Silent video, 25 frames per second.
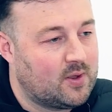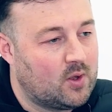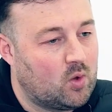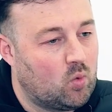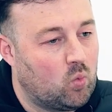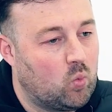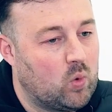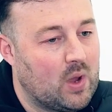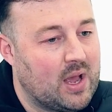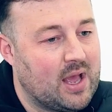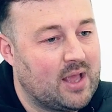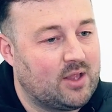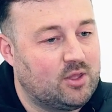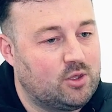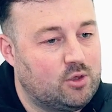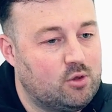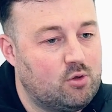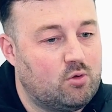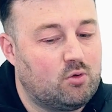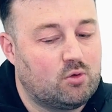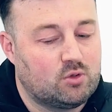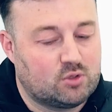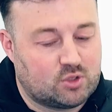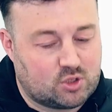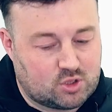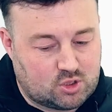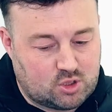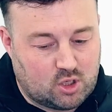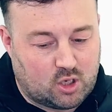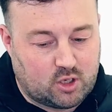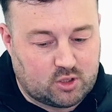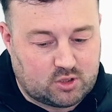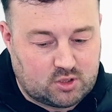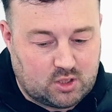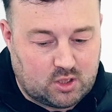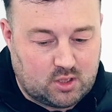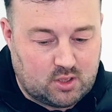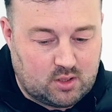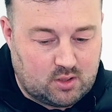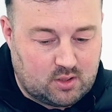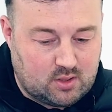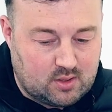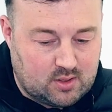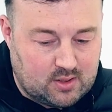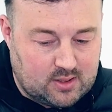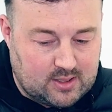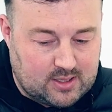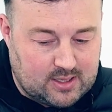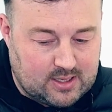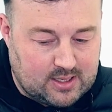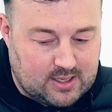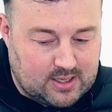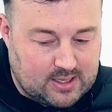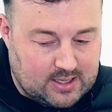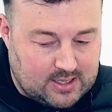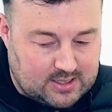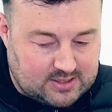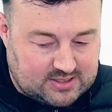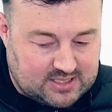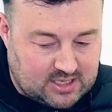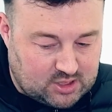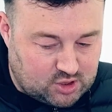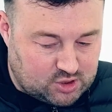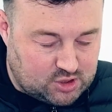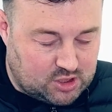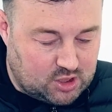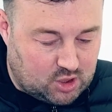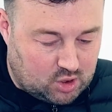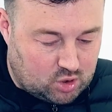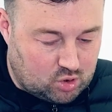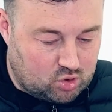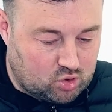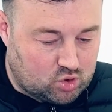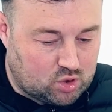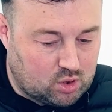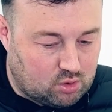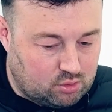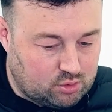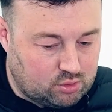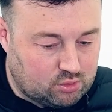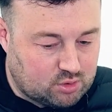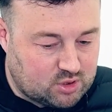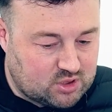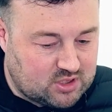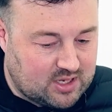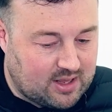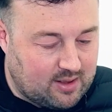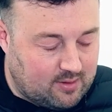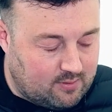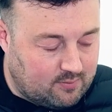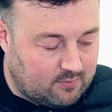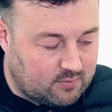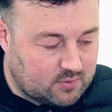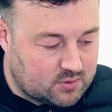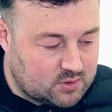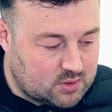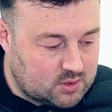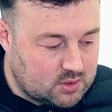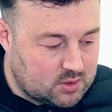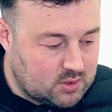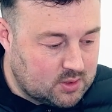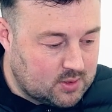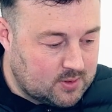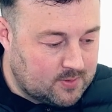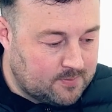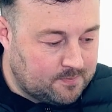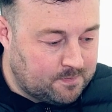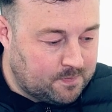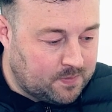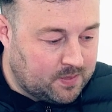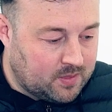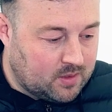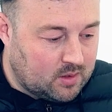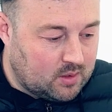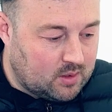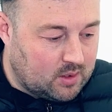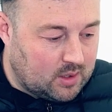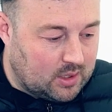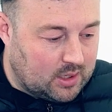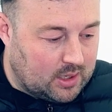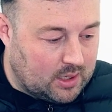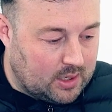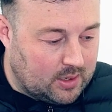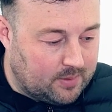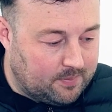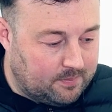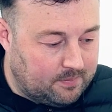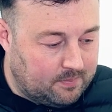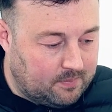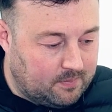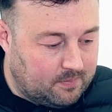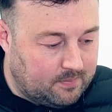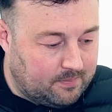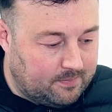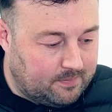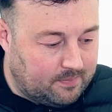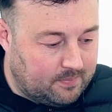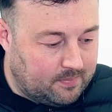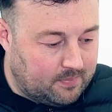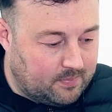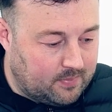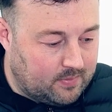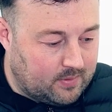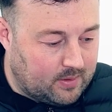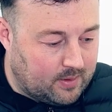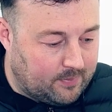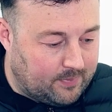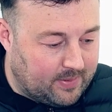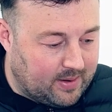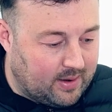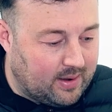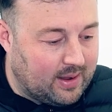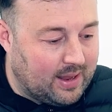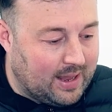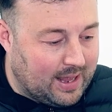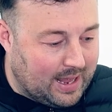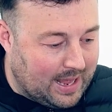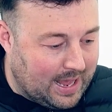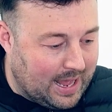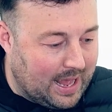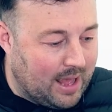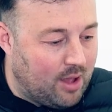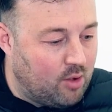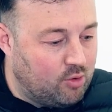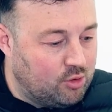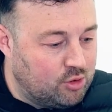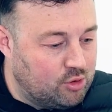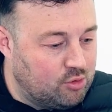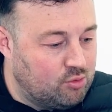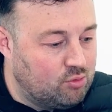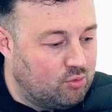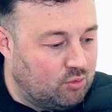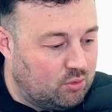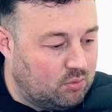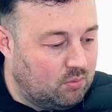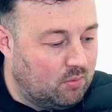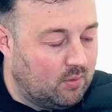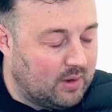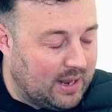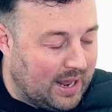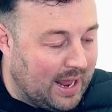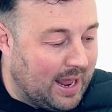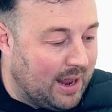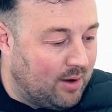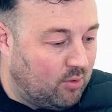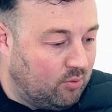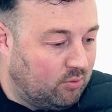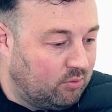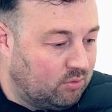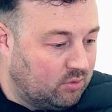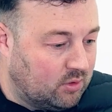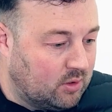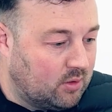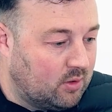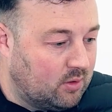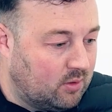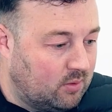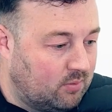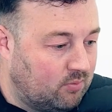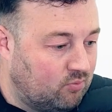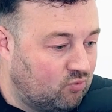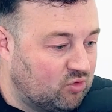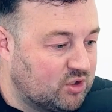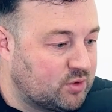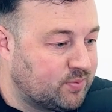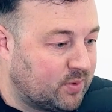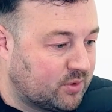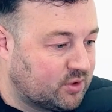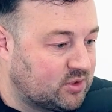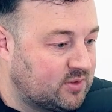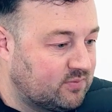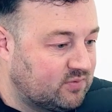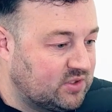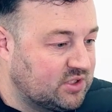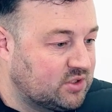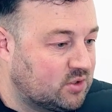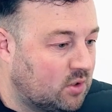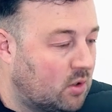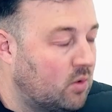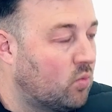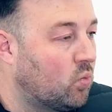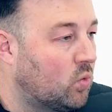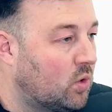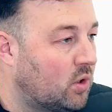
where you can start to essentially control yourselves about how the responsive design